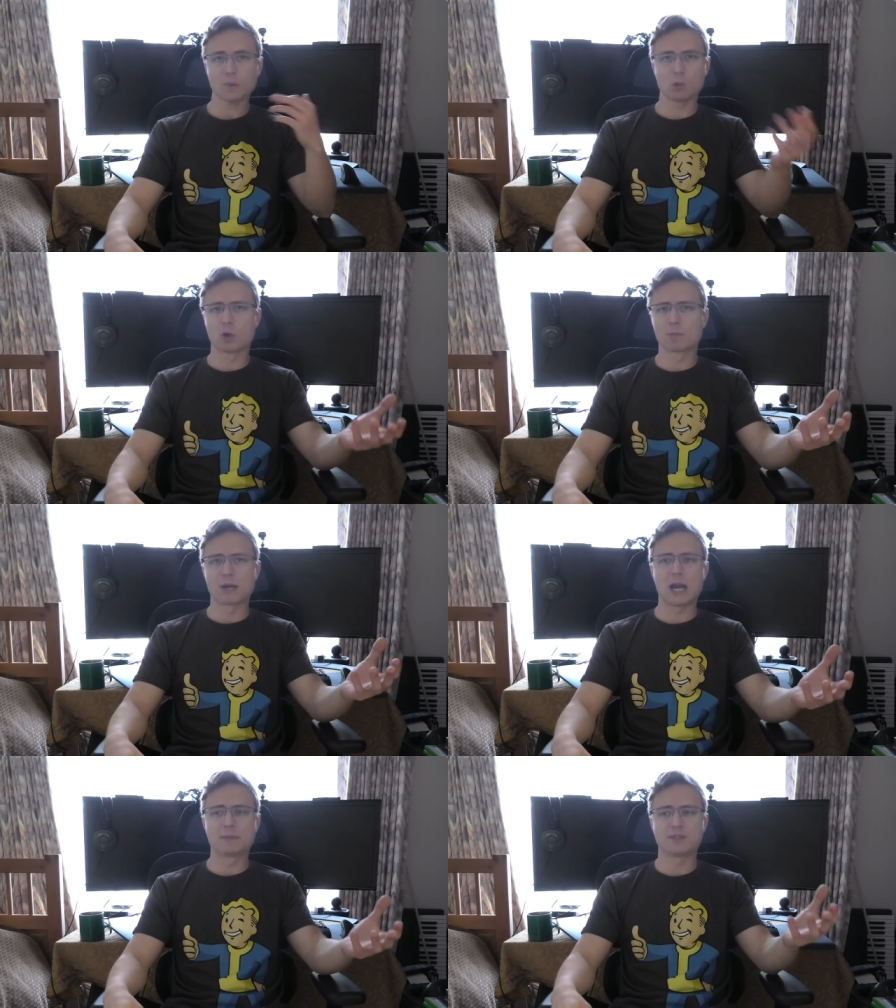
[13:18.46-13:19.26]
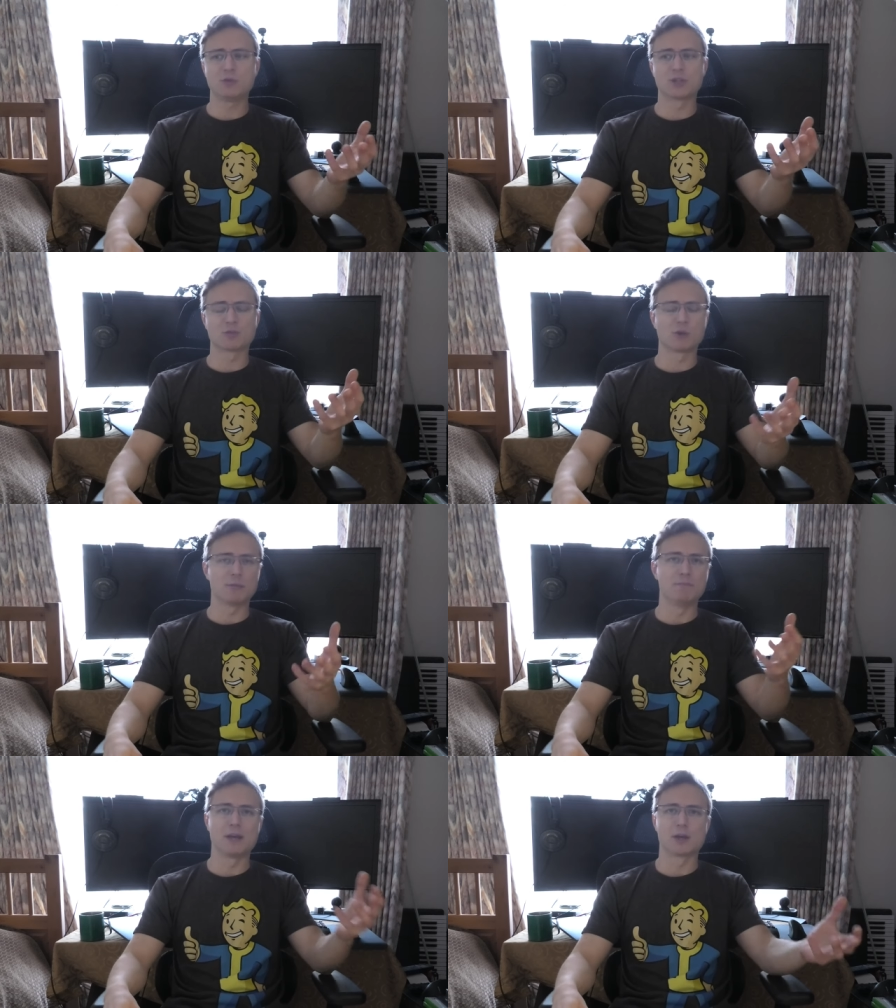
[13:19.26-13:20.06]
Or perhaps you just want
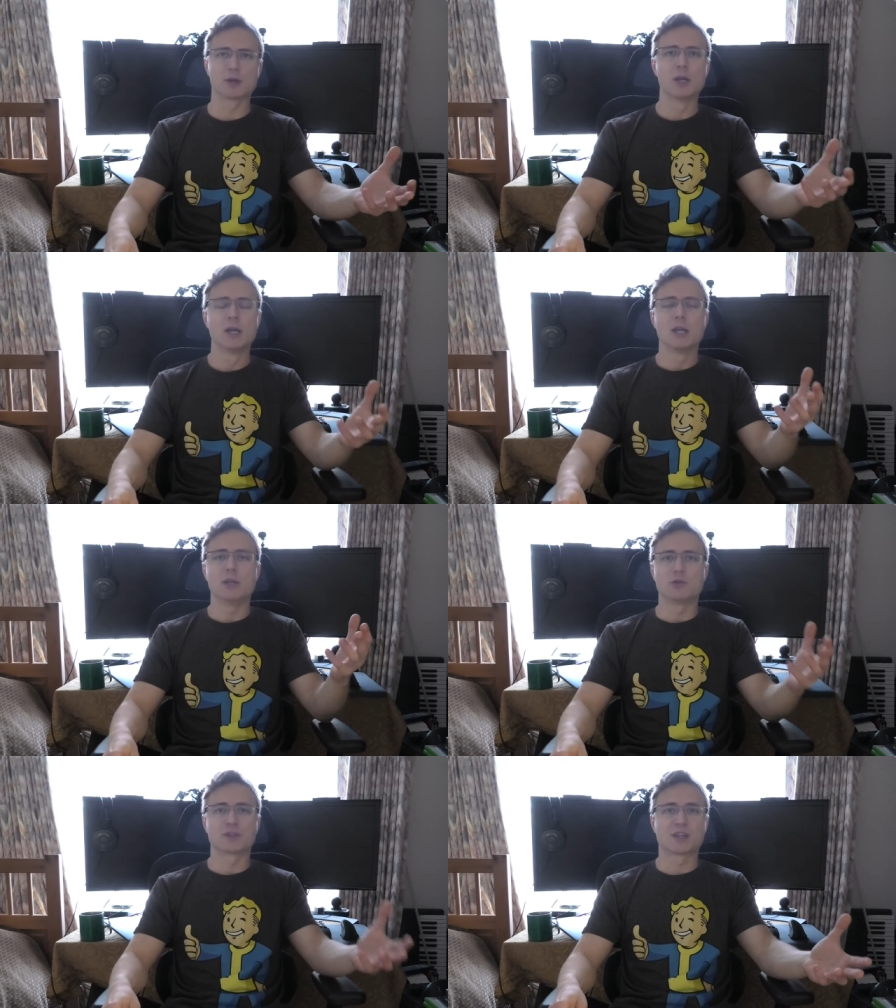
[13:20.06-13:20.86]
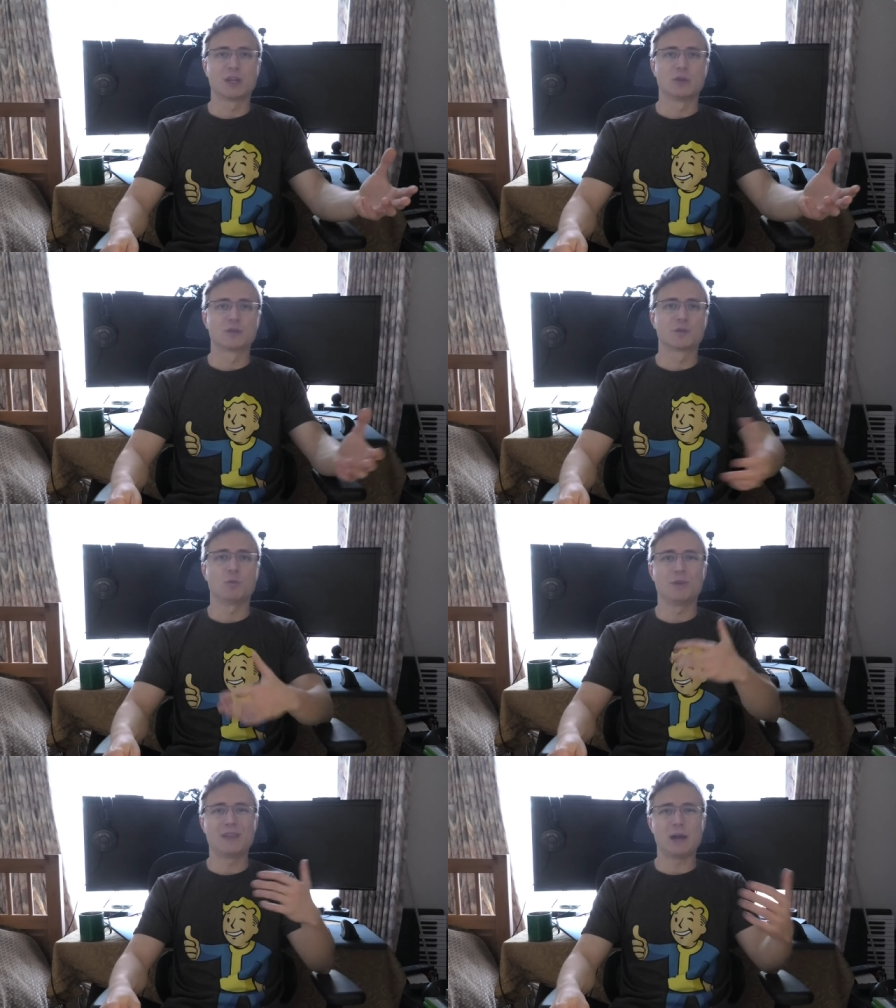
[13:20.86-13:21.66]
to better your skills
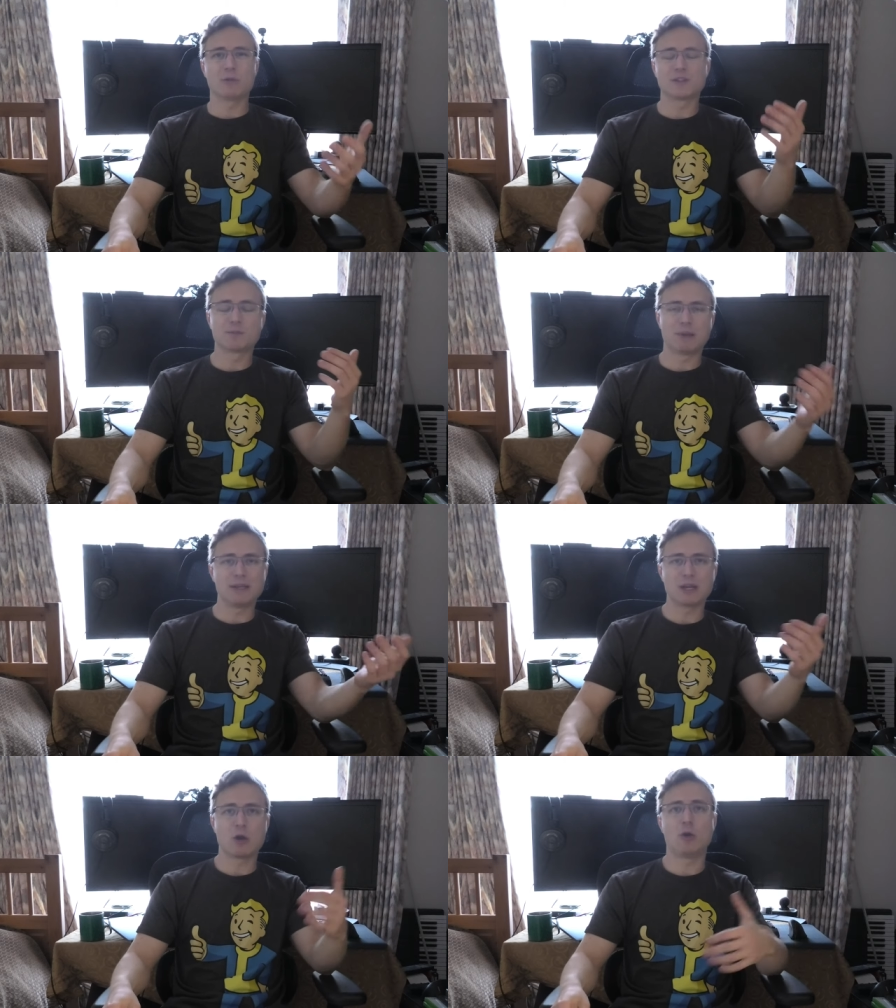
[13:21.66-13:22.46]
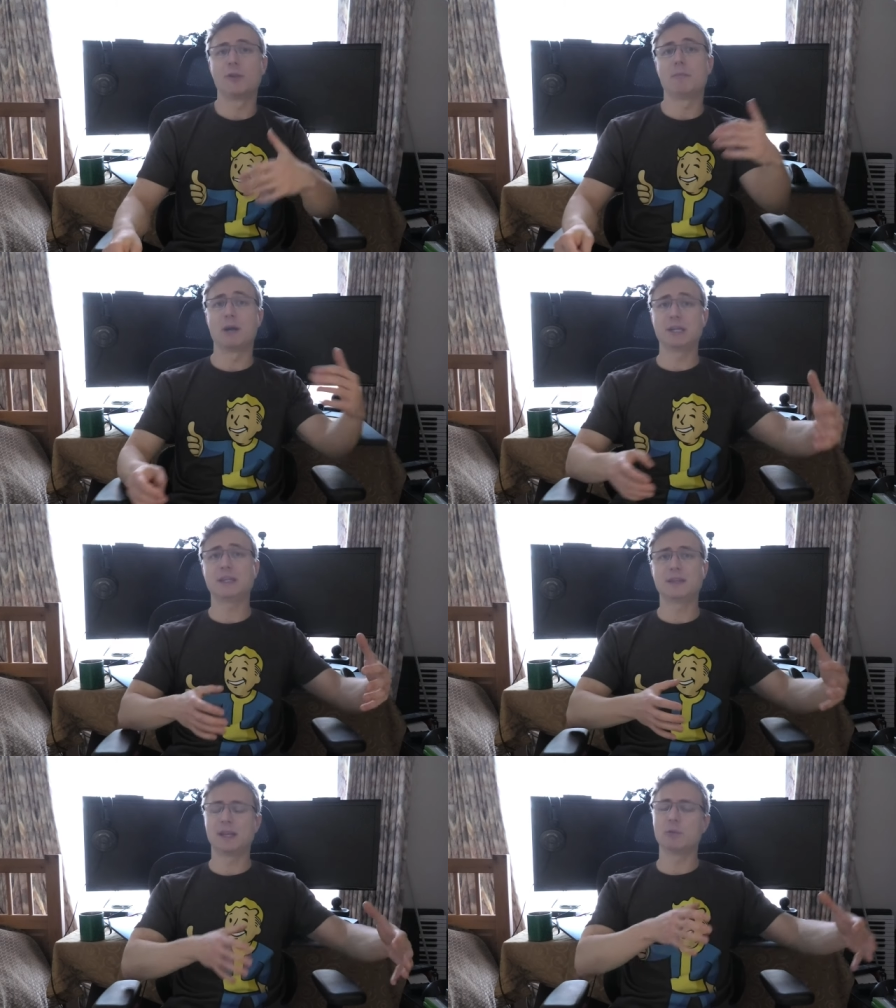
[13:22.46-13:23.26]
without spending all the money
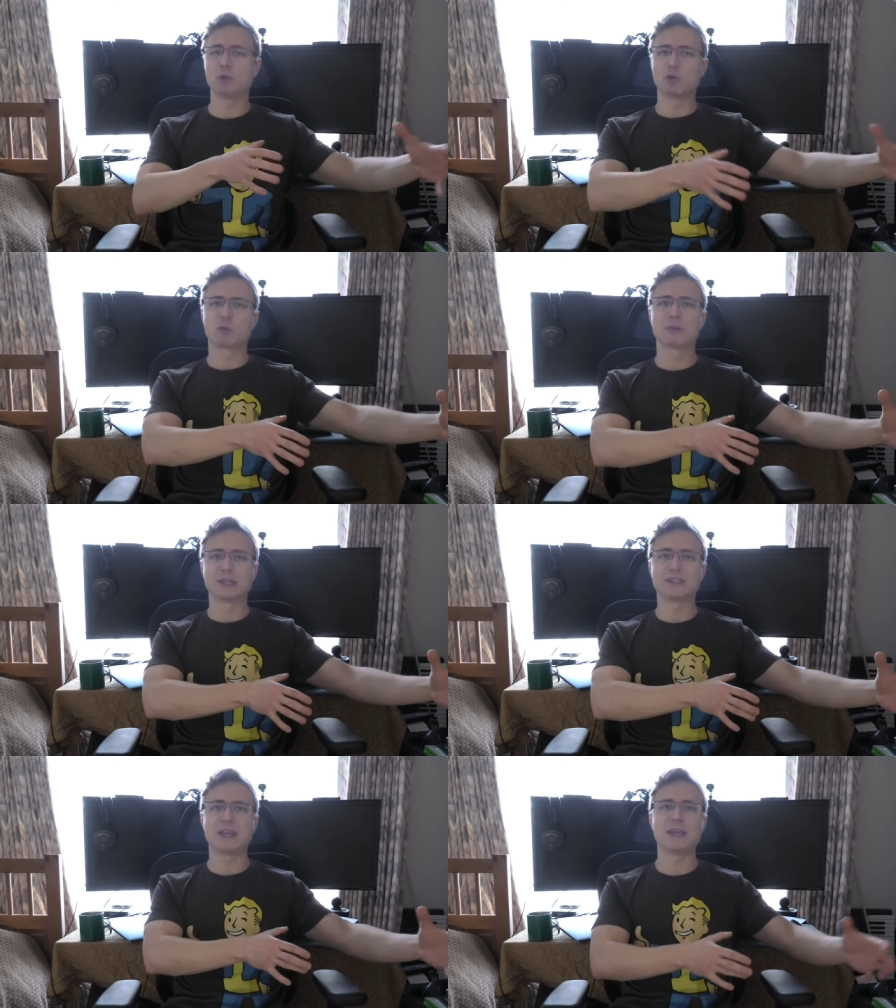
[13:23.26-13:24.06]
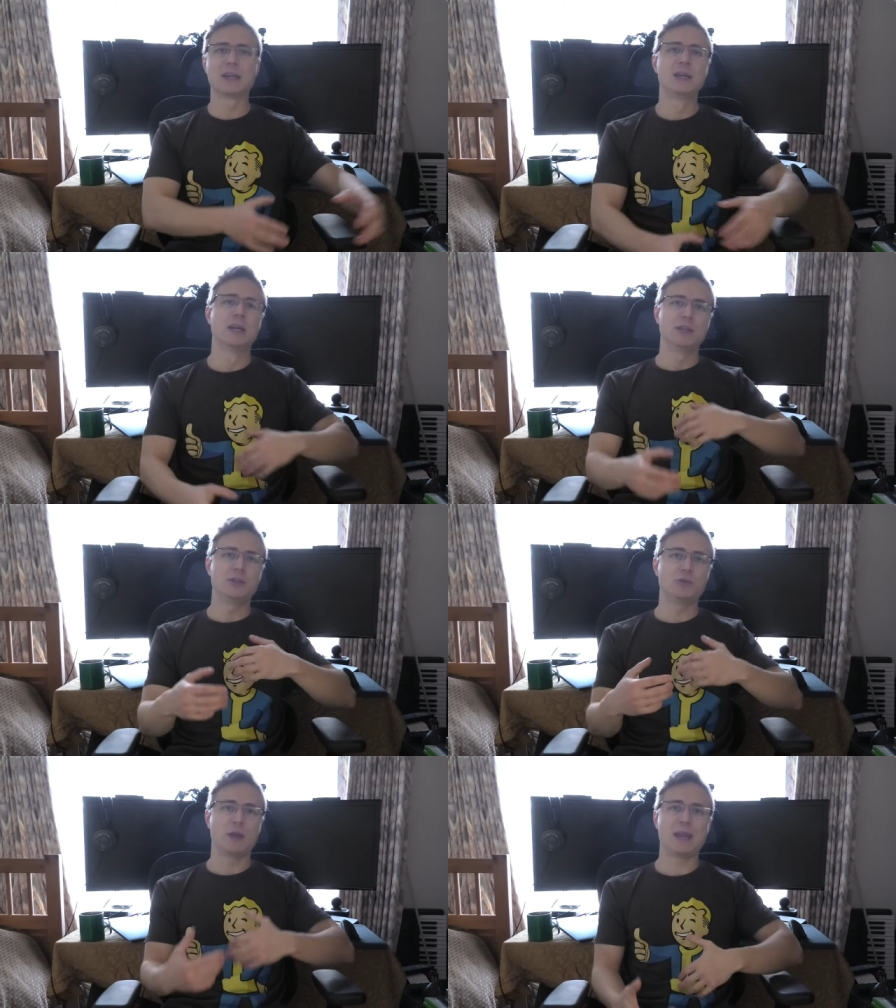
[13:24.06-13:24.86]
that it would normally take
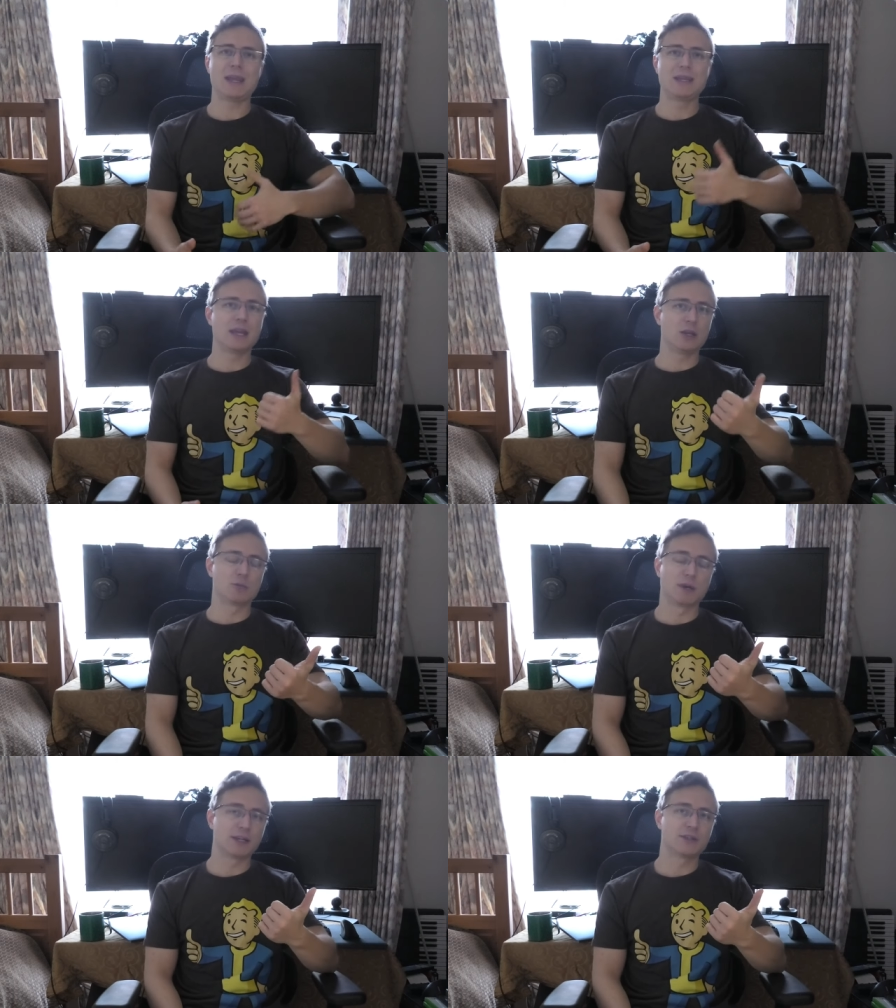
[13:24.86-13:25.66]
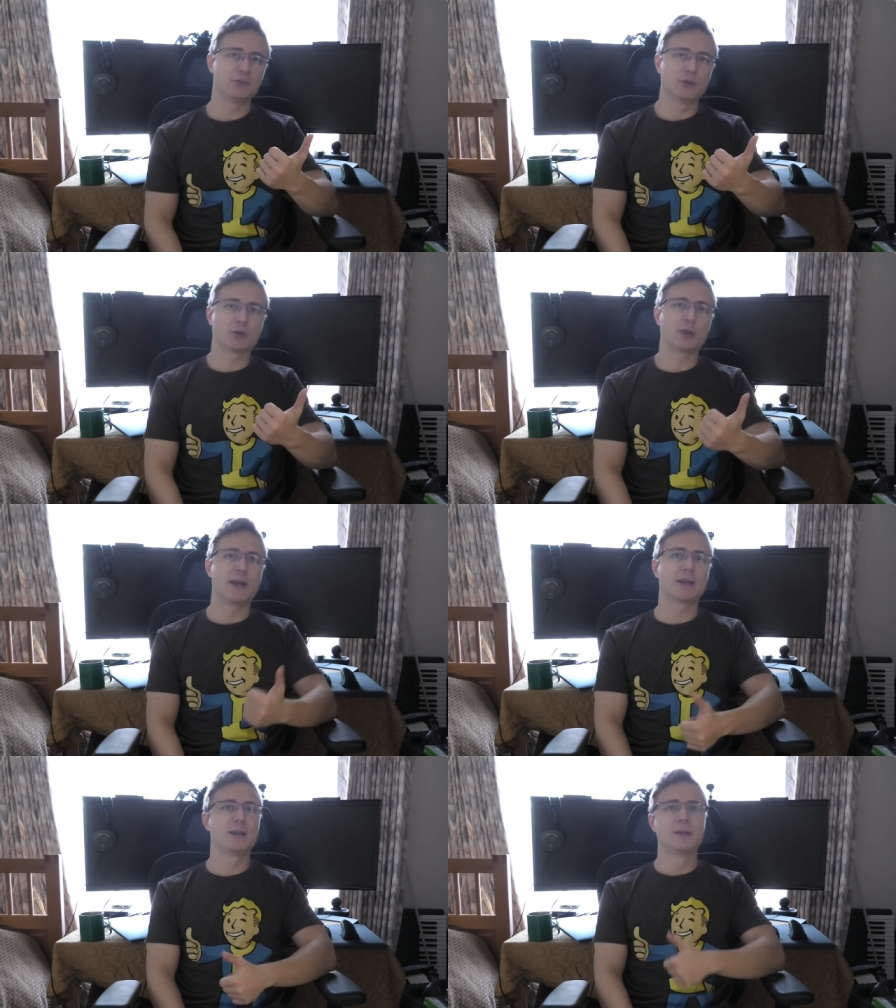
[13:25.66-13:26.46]
to A, get your bike to the
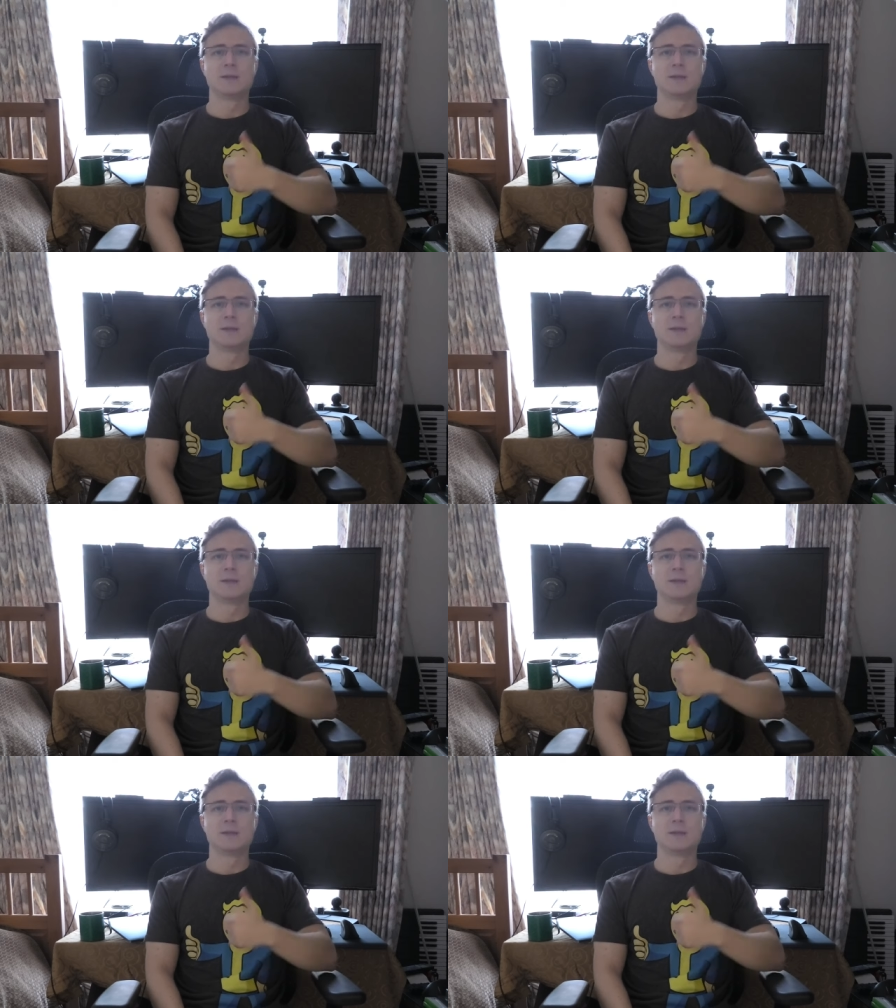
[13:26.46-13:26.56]
track,